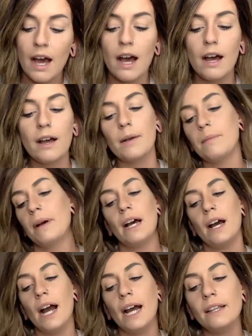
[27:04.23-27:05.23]
I
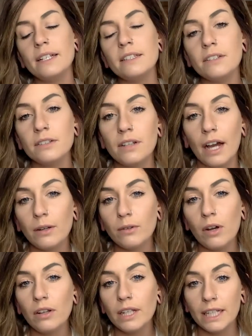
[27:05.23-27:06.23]
don't
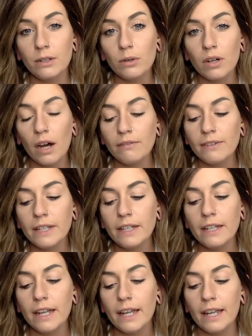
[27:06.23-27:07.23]
call it keto
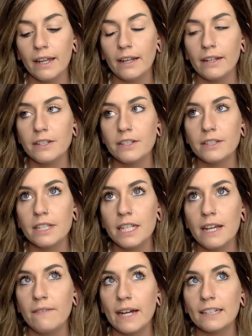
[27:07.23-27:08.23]
coffee and
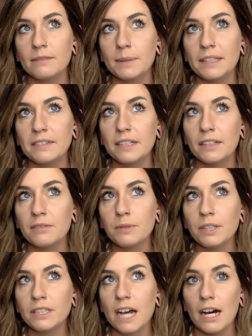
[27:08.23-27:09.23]
TFX because that doesn't
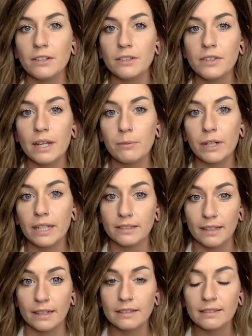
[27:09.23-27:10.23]
really tell them what it does.